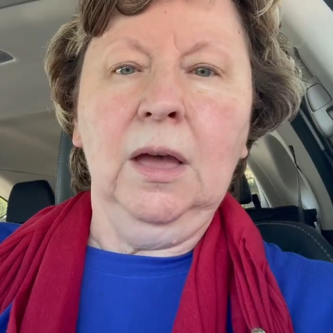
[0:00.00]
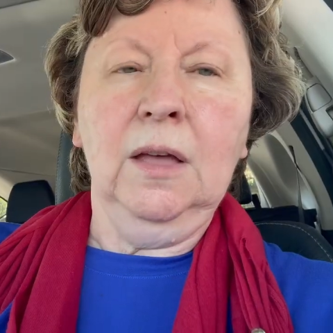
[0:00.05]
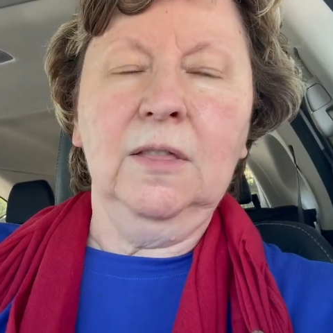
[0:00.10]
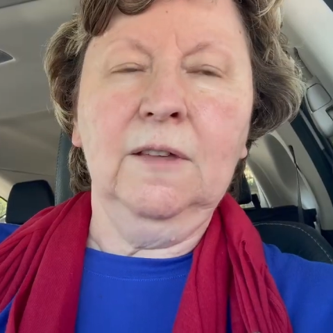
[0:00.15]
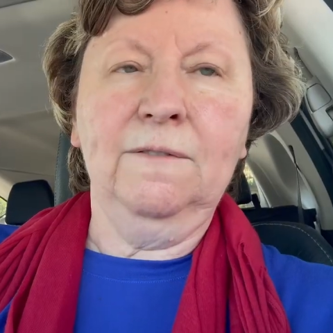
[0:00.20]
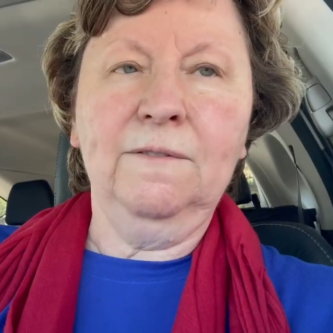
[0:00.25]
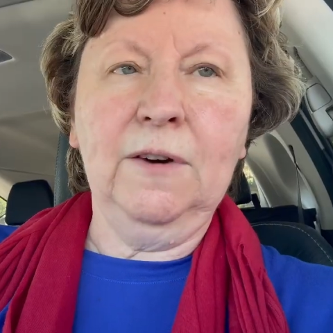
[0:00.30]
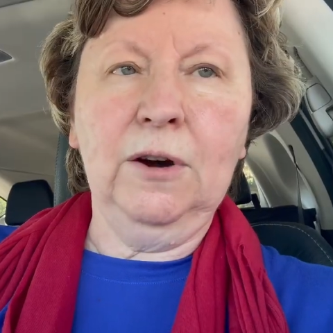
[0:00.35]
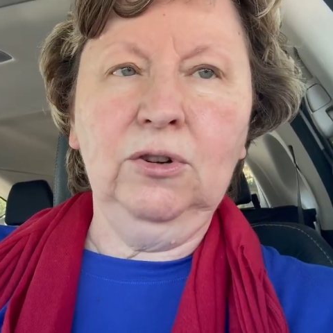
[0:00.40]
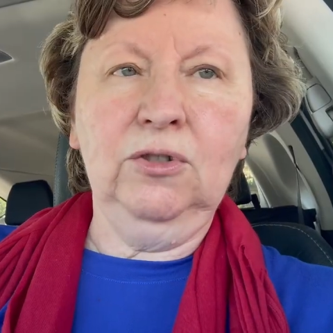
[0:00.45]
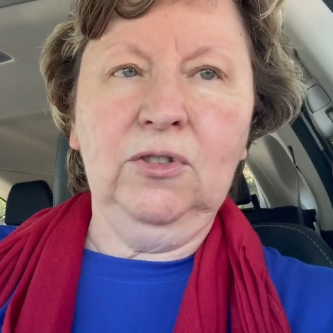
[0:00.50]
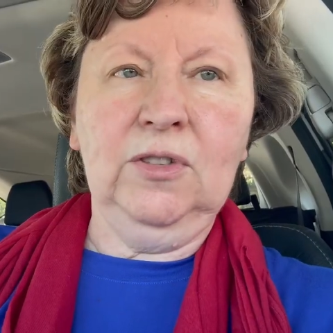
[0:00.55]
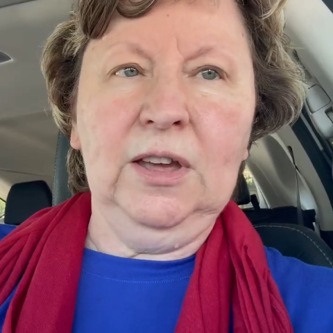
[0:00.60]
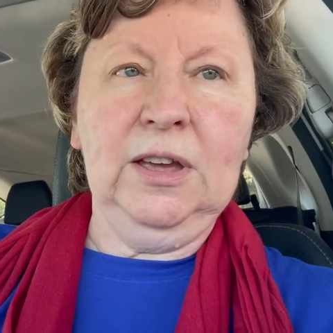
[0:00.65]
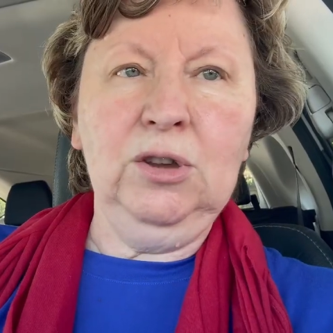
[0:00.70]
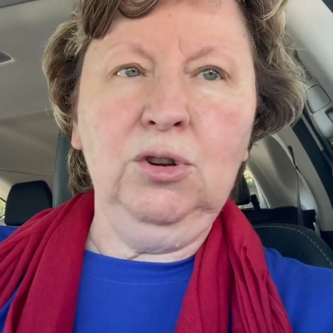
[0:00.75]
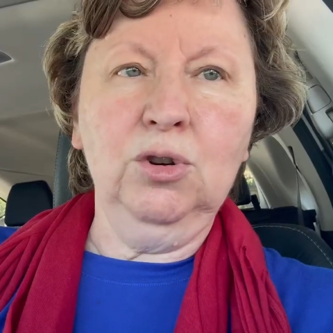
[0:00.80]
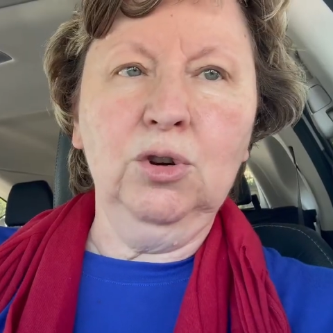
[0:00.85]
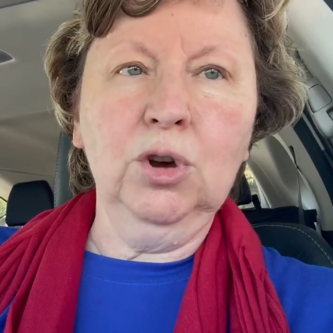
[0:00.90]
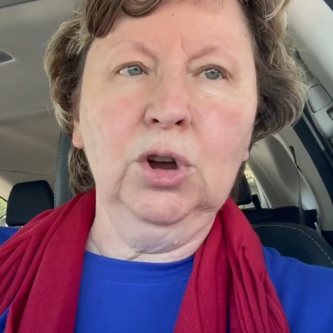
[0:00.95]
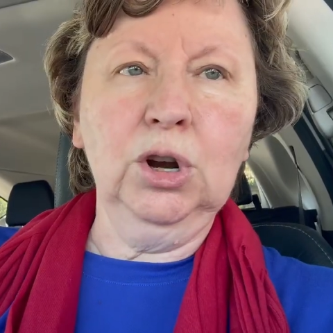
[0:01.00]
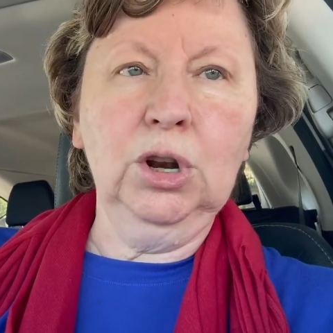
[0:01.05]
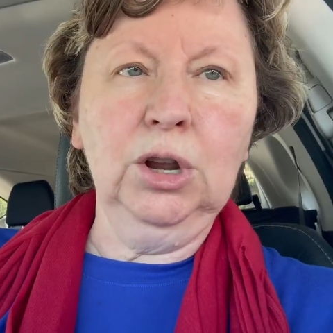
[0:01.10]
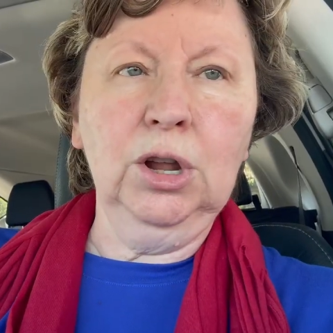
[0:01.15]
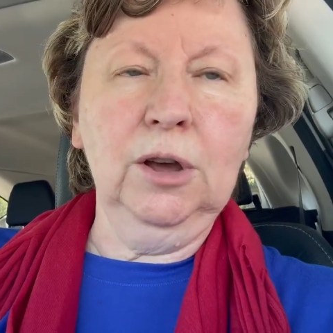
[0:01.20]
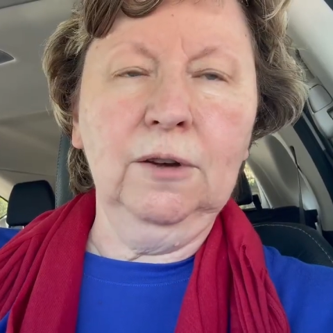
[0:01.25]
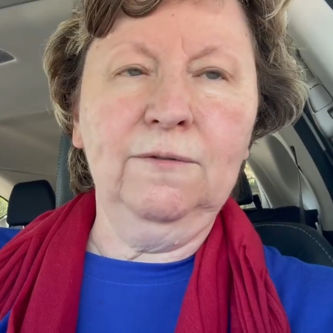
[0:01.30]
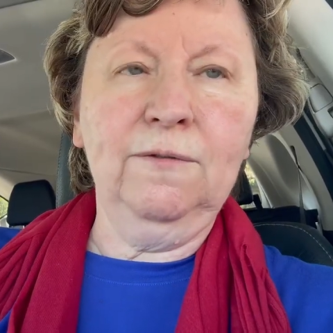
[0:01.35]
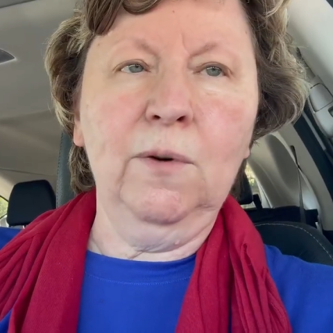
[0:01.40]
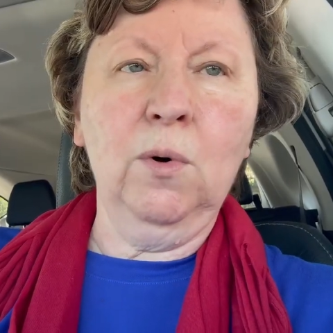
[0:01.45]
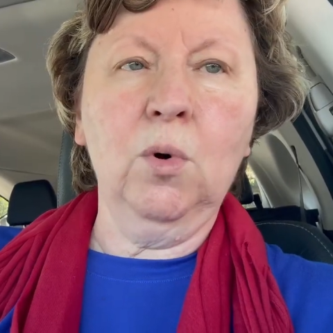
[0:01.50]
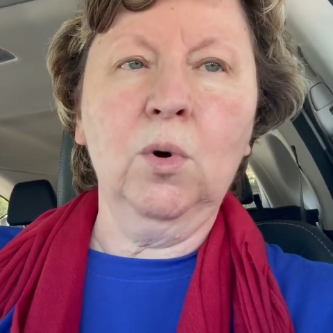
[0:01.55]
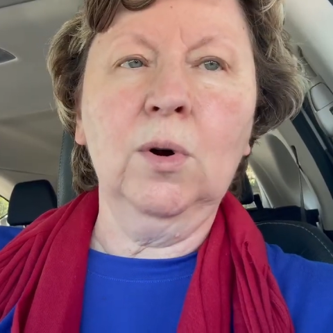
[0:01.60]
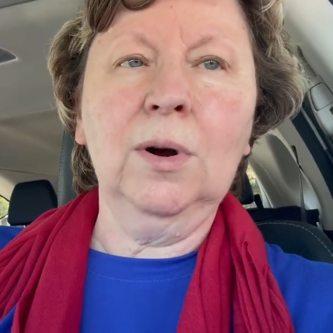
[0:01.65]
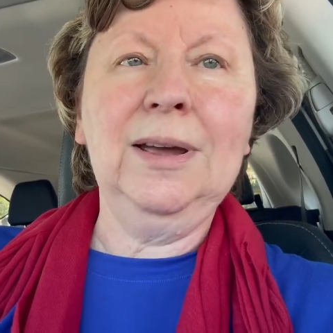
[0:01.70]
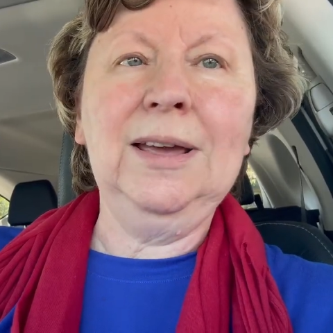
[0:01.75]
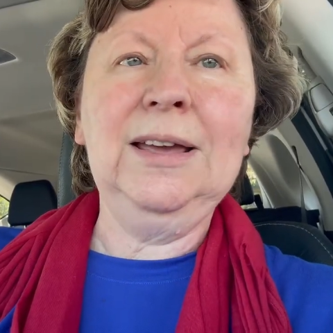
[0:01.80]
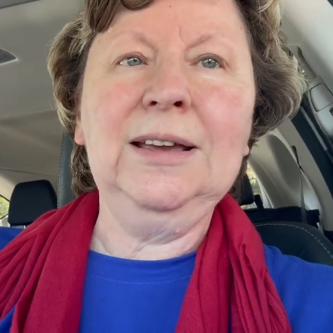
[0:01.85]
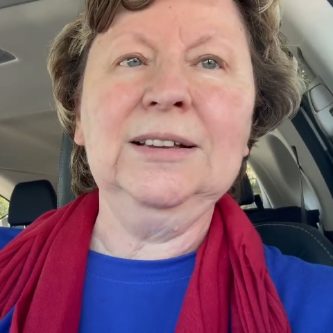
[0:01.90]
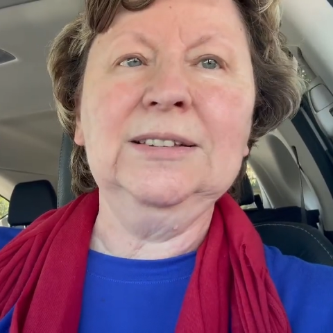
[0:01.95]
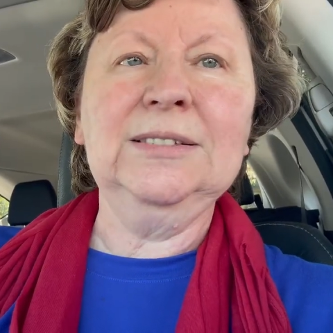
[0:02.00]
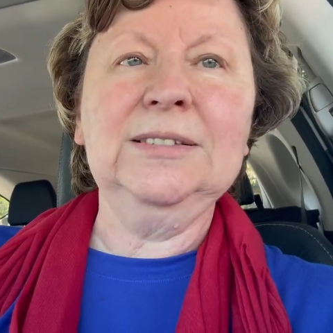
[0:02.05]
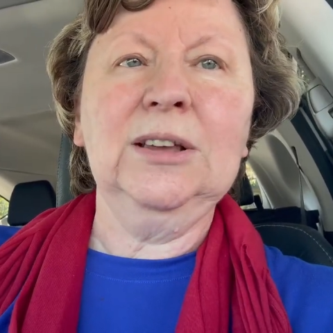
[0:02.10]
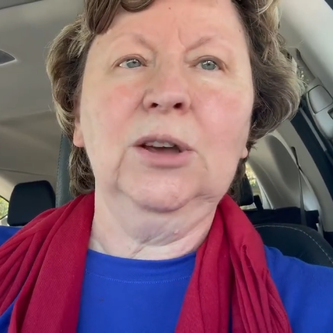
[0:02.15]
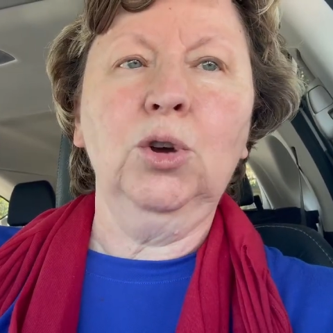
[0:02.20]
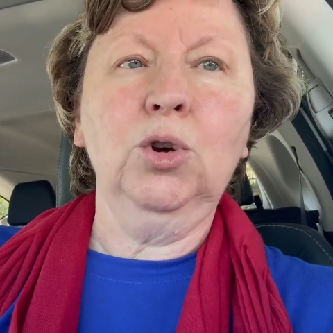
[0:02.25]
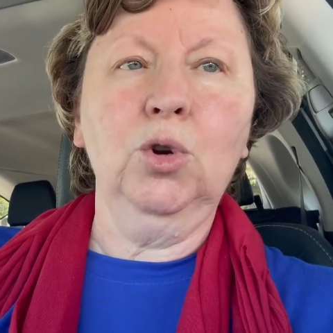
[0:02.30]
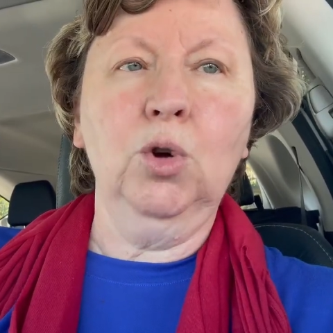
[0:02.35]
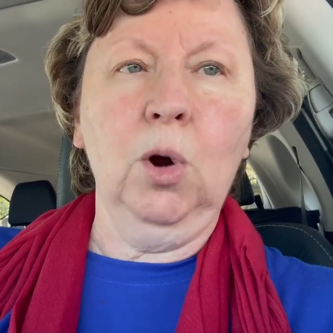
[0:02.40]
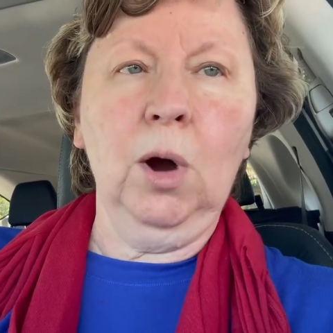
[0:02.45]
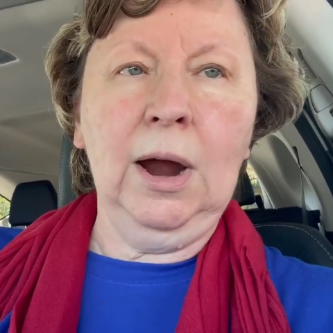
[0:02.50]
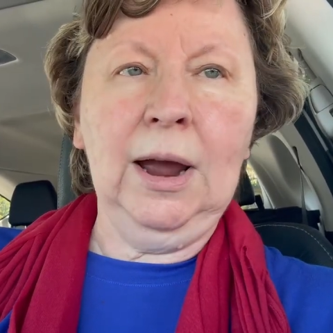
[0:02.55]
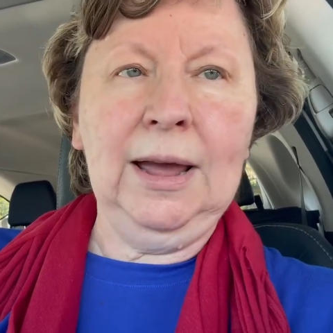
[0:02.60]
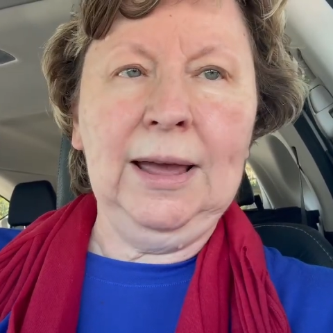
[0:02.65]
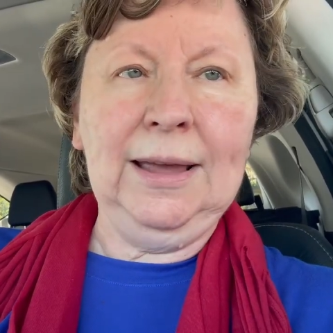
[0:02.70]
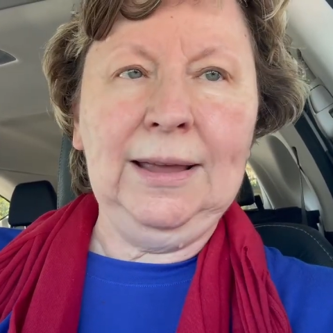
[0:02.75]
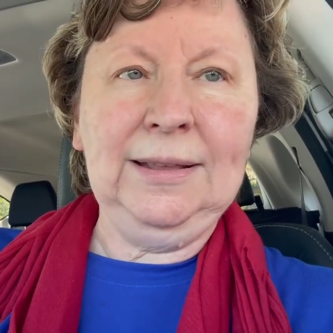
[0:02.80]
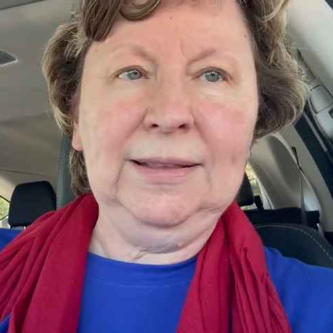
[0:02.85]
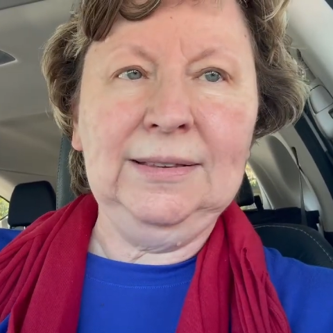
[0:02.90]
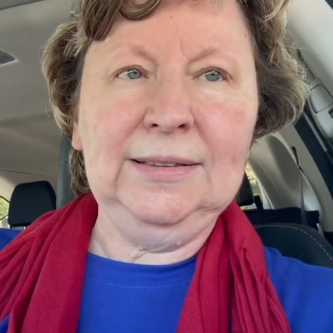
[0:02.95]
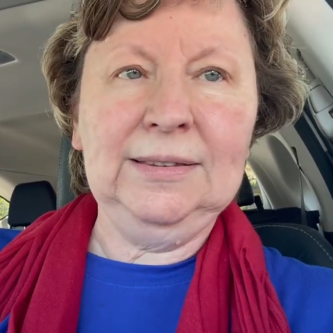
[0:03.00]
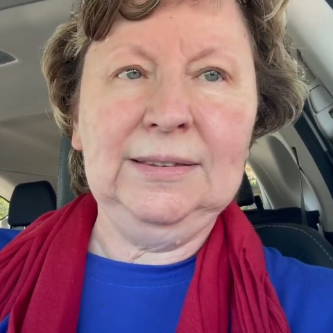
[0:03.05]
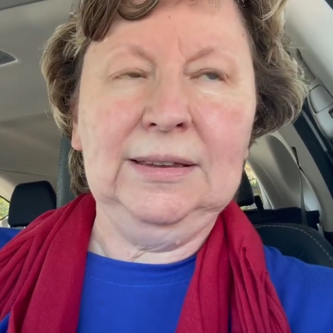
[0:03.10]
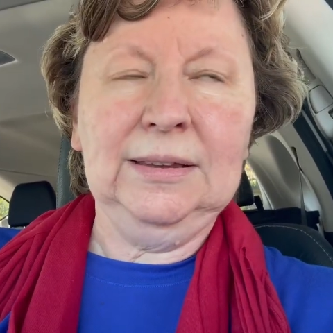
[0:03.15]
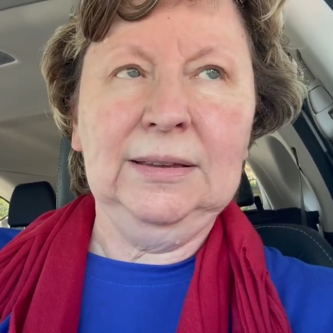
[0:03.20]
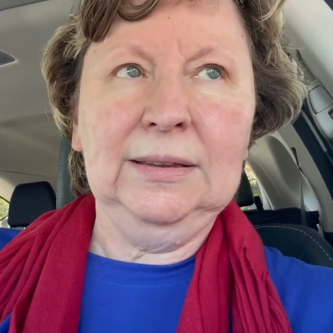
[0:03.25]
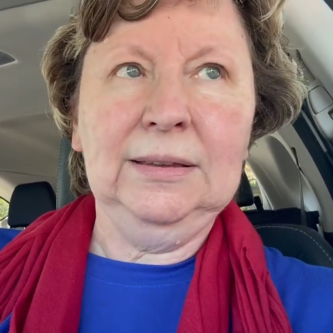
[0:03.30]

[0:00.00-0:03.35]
The first thing you're going to look for is grains.